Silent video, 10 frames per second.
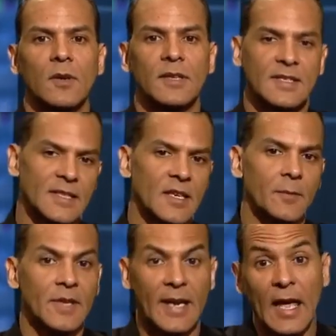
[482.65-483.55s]
the
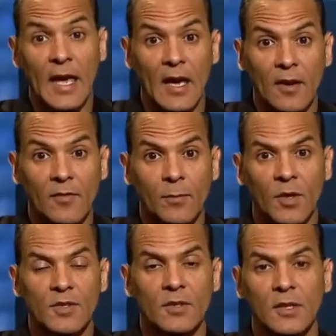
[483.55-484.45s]
setup that I have
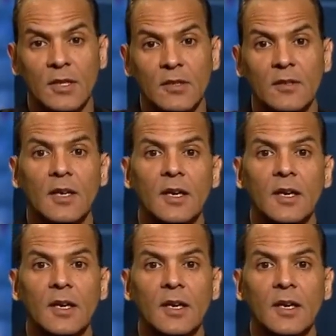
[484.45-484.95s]
personally,